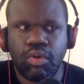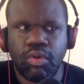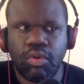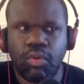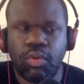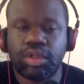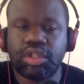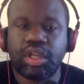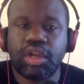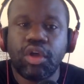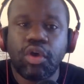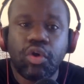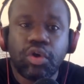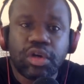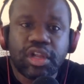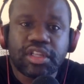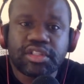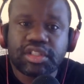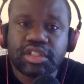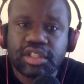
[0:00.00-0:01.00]
well, then who
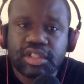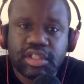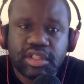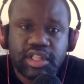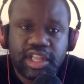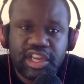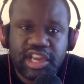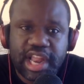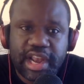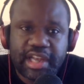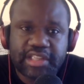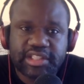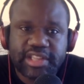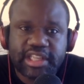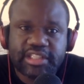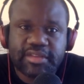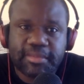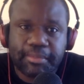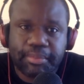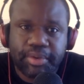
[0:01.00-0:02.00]
does the United
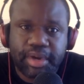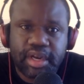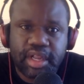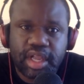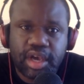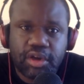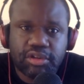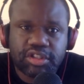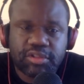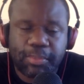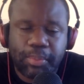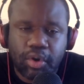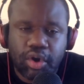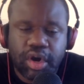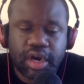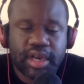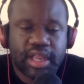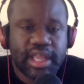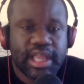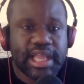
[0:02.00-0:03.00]
States and Britain go
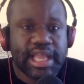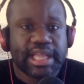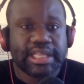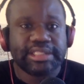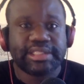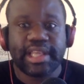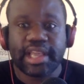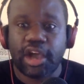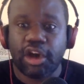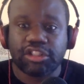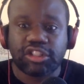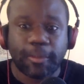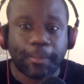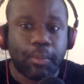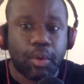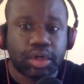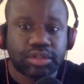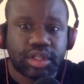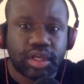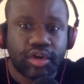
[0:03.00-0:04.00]
support? They go
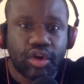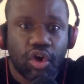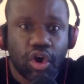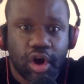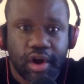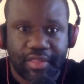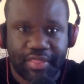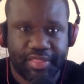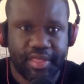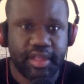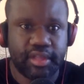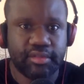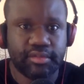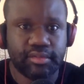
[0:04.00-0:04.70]
support the North.